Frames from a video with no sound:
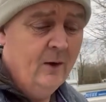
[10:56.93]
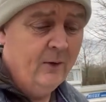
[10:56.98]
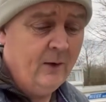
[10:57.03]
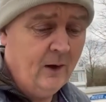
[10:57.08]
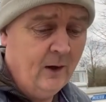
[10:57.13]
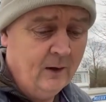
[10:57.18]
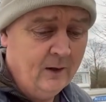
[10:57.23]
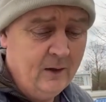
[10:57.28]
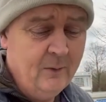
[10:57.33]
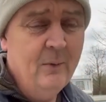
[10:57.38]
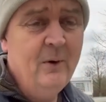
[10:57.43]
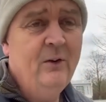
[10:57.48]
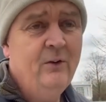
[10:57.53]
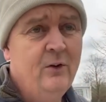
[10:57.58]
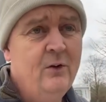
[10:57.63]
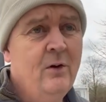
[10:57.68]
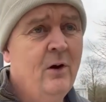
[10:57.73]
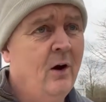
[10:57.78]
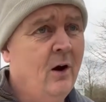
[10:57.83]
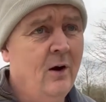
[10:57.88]
honey we
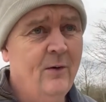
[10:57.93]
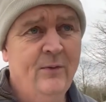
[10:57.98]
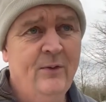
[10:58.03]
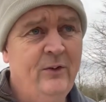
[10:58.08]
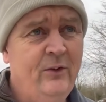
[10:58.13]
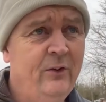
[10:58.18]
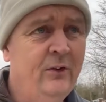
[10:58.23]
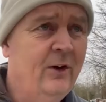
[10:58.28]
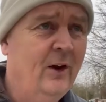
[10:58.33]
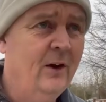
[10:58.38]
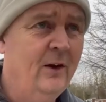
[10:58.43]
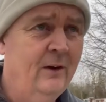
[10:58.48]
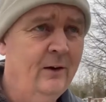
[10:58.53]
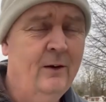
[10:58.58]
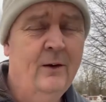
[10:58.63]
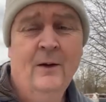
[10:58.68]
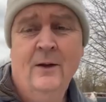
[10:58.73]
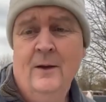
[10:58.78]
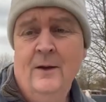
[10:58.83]
do harvest is getting